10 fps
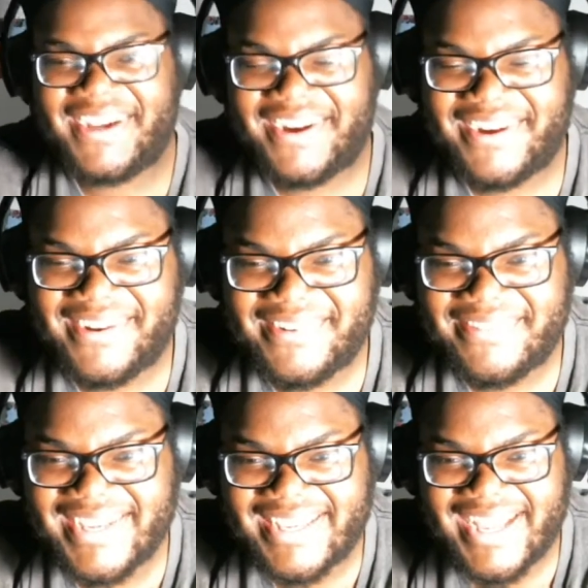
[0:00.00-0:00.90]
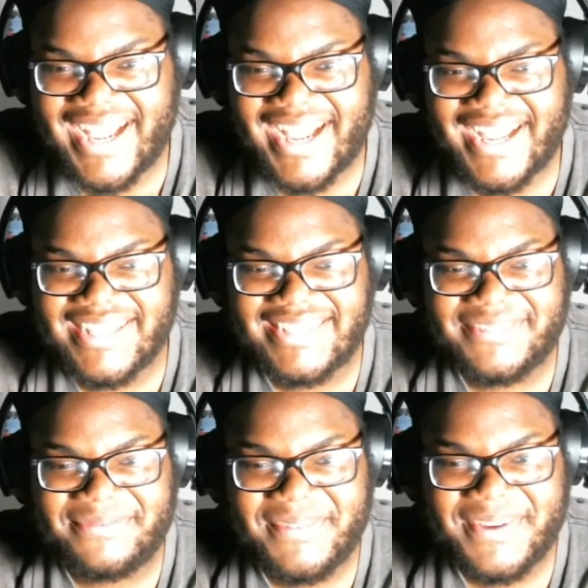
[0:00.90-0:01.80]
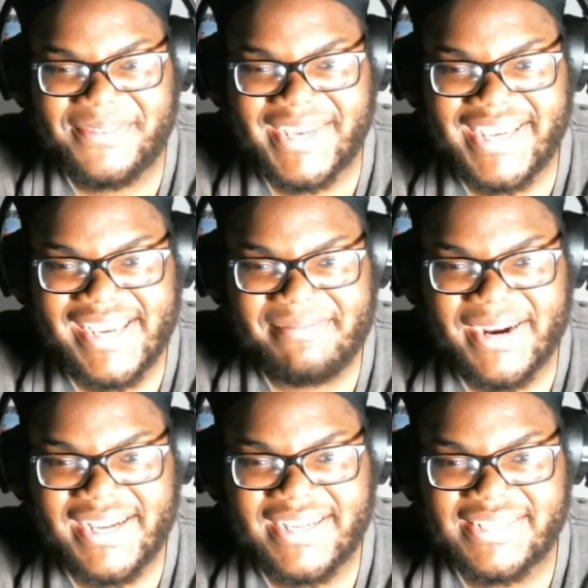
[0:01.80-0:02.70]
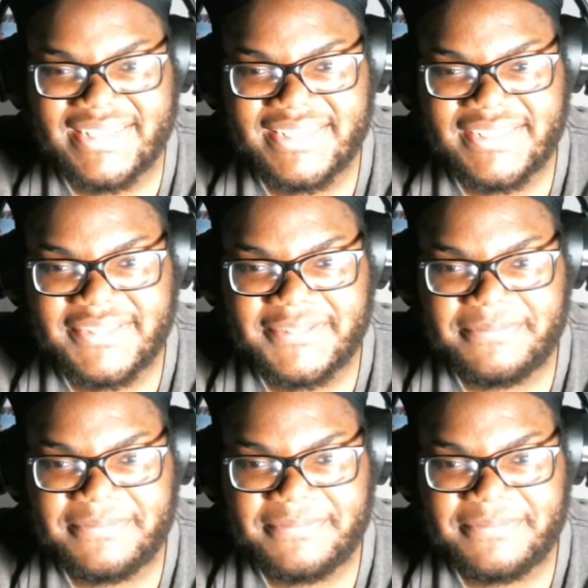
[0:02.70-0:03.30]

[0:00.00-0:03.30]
oh my gosh, McQueen, bro. You got all the